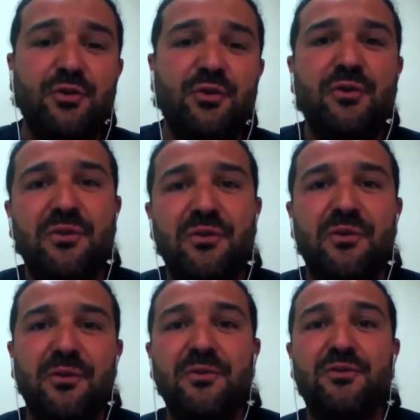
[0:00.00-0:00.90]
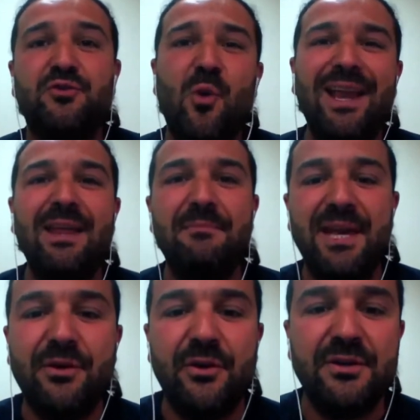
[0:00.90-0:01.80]
to 20
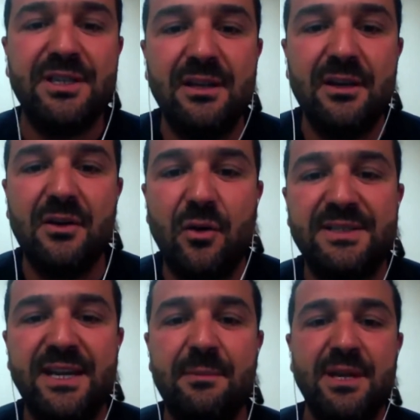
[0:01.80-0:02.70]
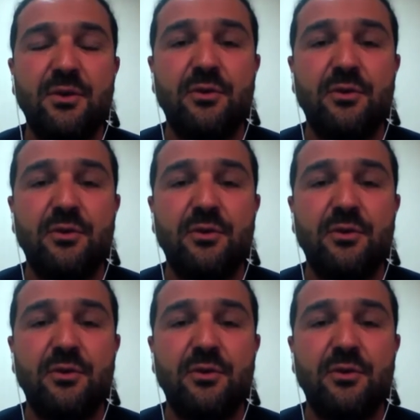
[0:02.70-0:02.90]
meters in core sediment.